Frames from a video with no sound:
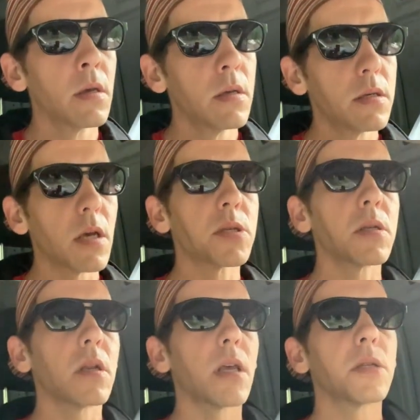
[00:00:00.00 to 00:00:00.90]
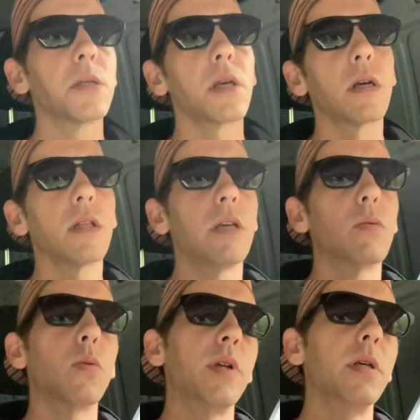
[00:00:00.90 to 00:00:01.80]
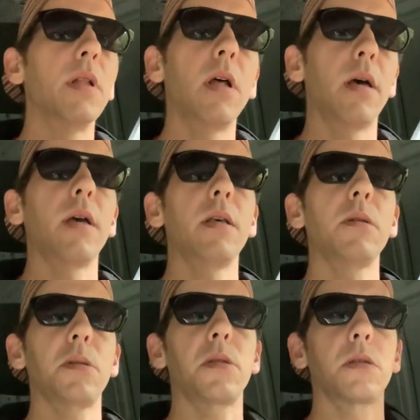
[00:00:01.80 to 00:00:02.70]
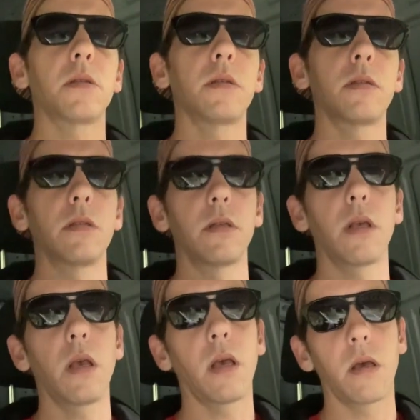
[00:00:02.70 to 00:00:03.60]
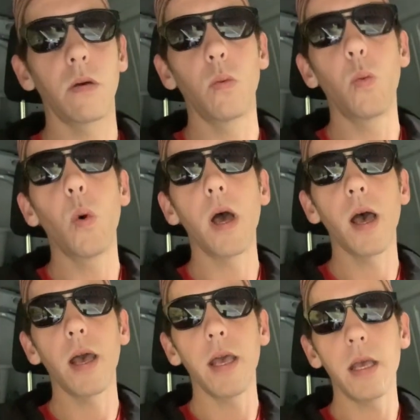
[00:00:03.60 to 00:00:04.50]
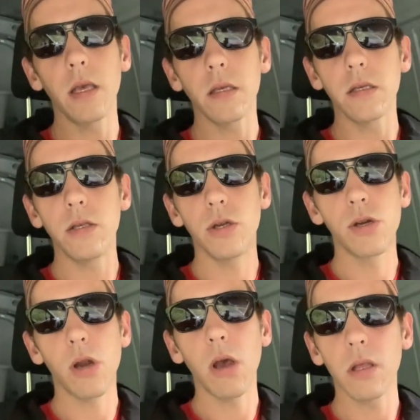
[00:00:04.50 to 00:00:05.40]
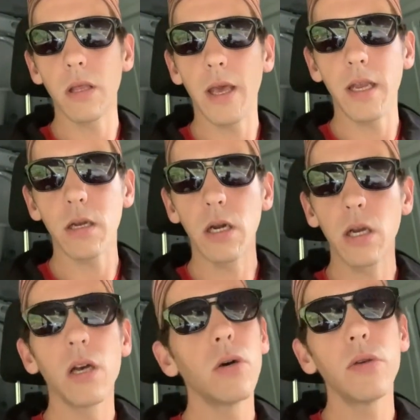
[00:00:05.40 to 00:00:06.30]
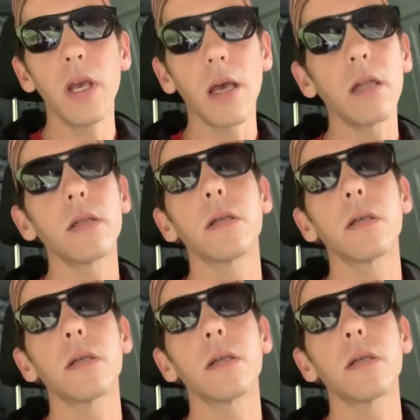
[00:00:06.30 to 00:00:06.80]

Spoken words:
doesn't necessarily realize why you're not letting her go yet,